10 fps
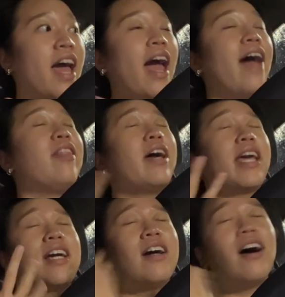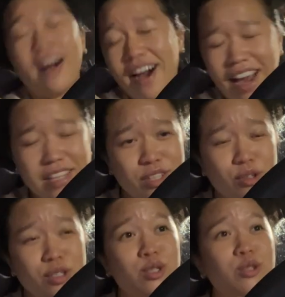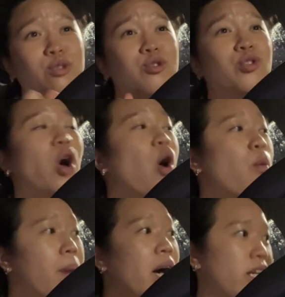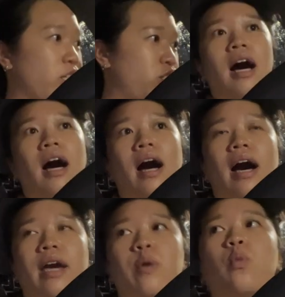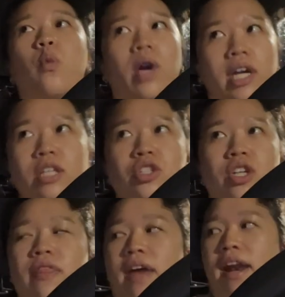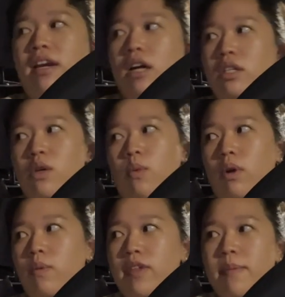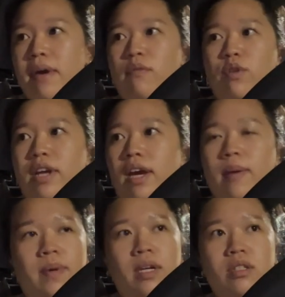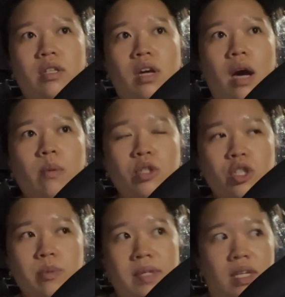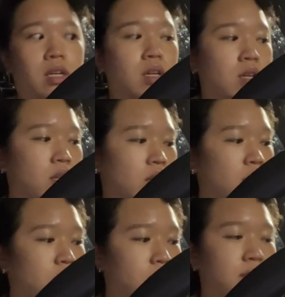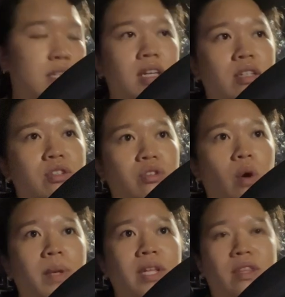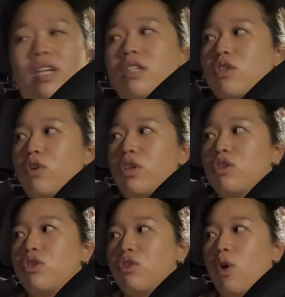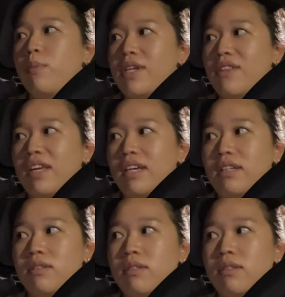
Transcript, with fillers: And like, I learned so much. I wished that I got to work with him every day because I would just be seeing so many things, learning so many things.